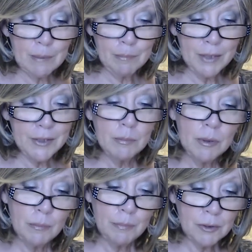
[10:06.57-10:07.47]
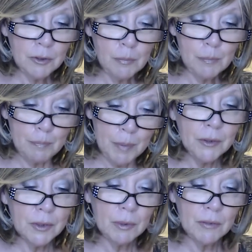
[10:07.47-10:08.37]
a blendable,
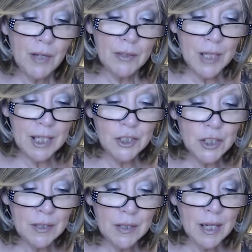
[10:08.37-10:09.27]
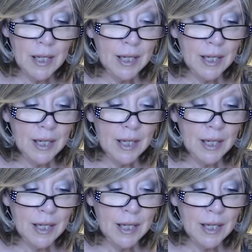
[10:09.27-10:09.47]
buildable foundation.